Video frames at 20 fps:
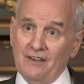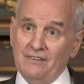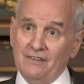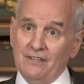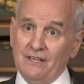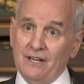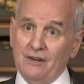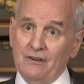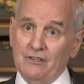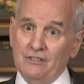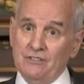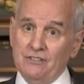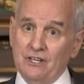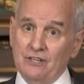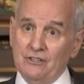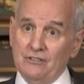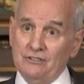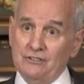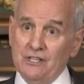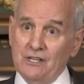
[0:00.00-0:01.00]
of the county
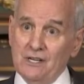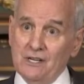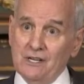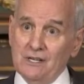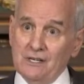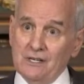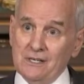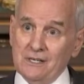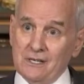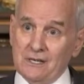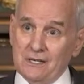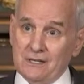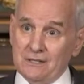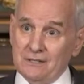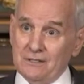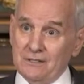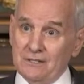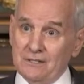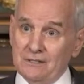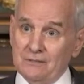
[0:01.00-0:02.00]
jails
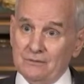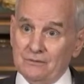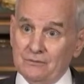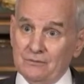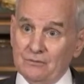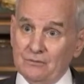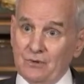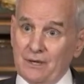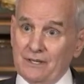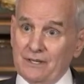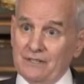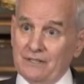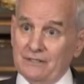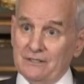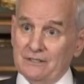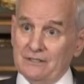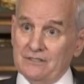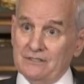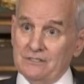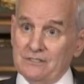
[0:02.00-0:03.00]
are
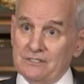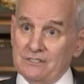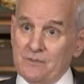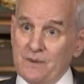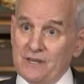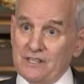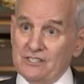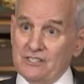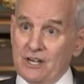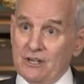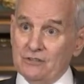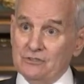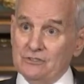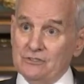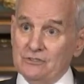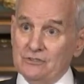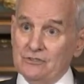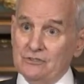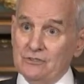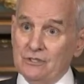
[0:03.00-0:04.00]
renting space out
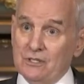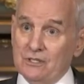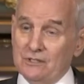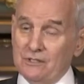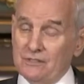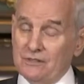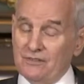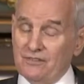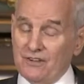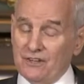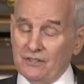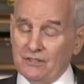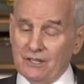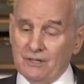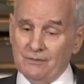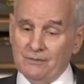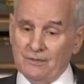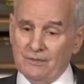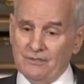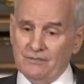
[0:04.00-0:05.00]
to the federal
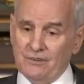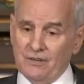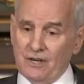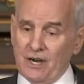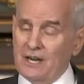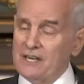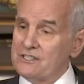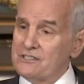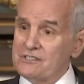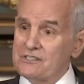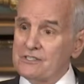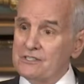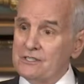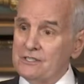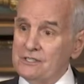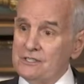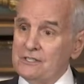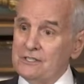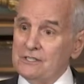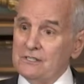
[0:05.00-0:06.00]
government for ICE
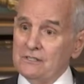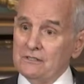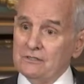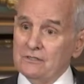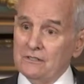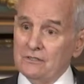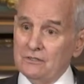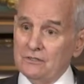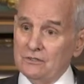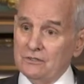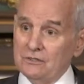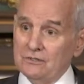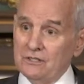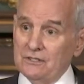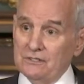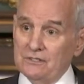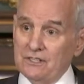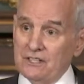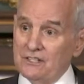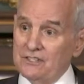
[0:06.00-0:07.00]
to
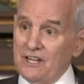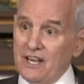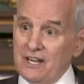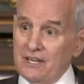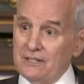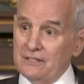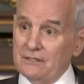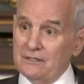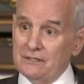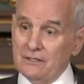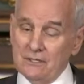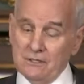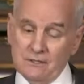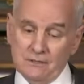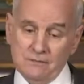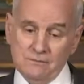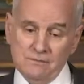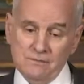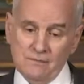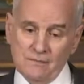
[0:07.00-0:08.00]

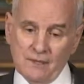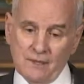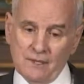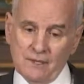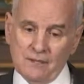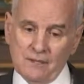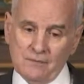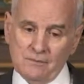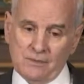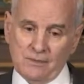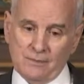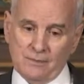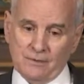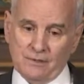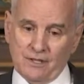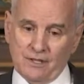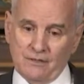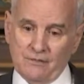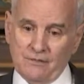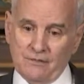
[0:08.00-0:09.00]
detain people
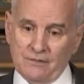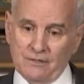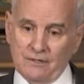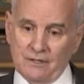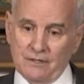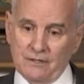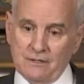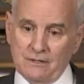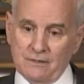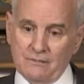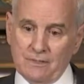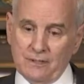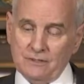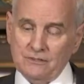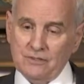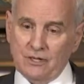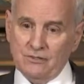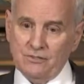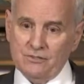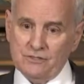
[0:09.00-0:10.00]
they've
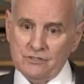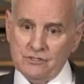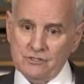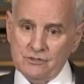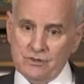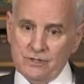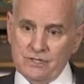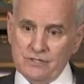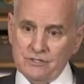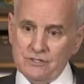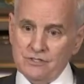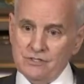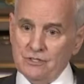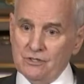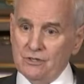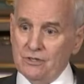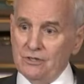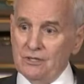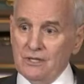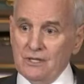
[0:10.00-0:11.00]
picked off the streets.
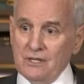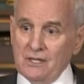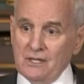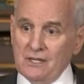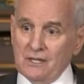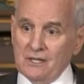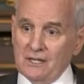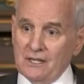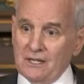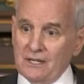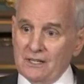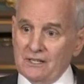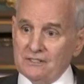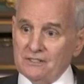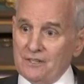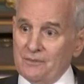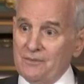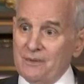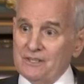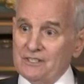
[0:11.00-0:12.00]
So
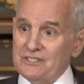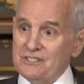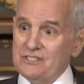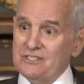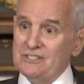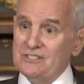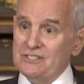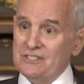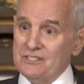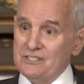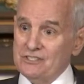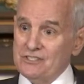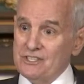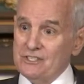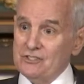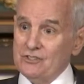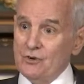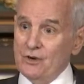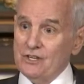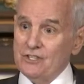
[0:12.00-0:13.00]
it's a mixed
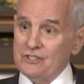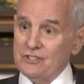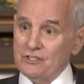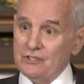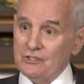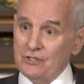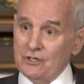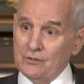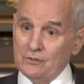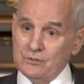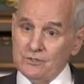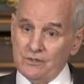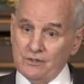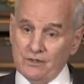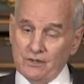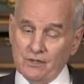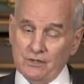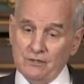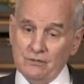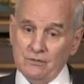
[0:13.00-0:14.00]
situation in terms of
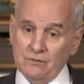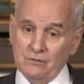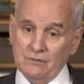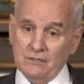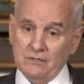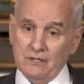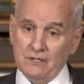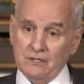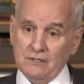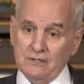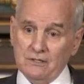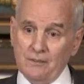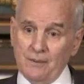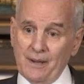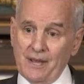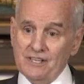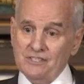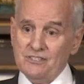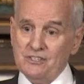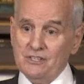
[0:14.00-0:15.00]
the
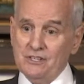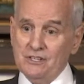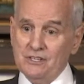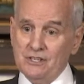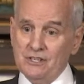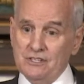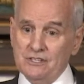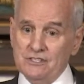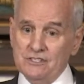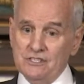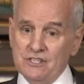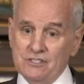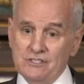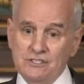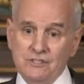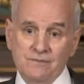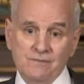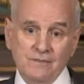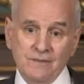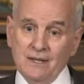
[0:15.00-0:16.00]
capacity that
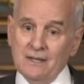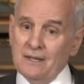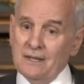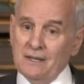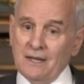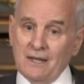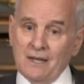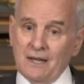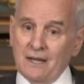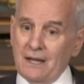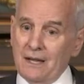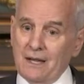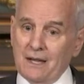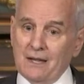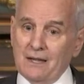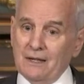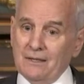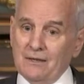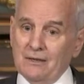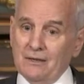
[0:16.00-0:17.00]
exists.
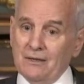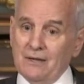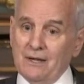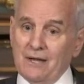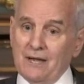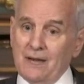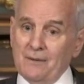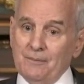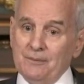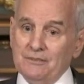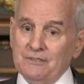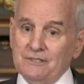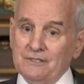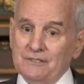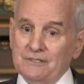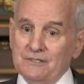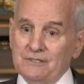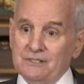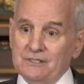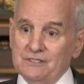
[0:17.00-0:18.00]
You know,
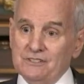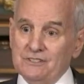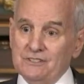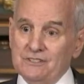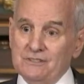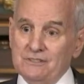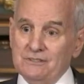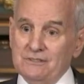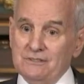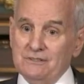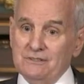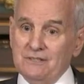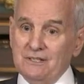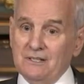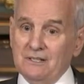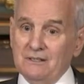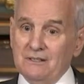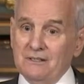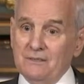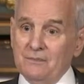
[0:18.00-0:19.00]
Appleton is
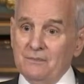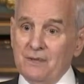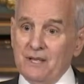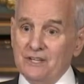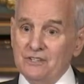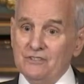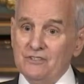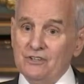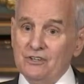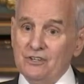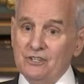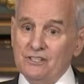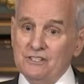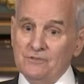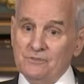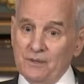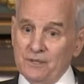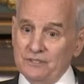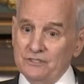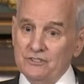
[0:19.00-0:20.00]
a major
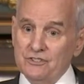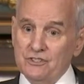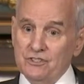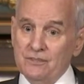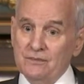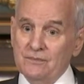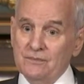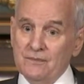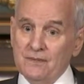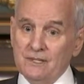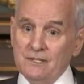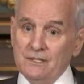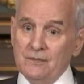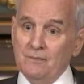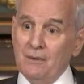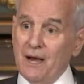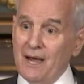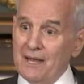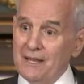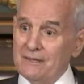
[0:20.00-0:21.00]
expenditure to
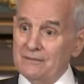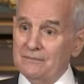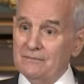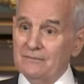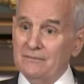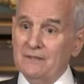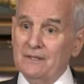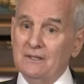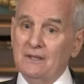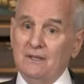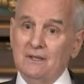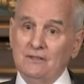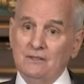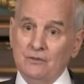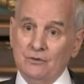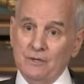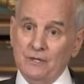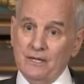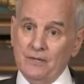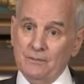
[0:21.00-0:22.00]
buy it and to
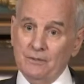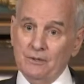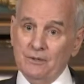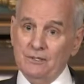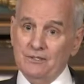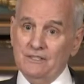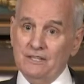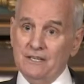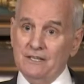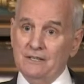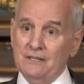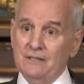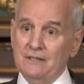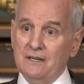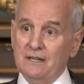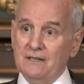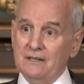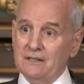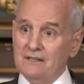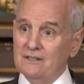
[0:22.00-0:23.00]
rehabilitate it
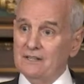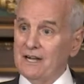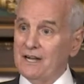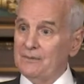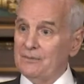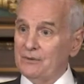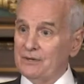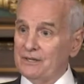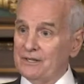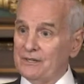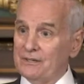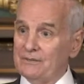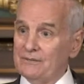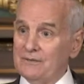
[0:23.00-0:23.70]
and then to operate it.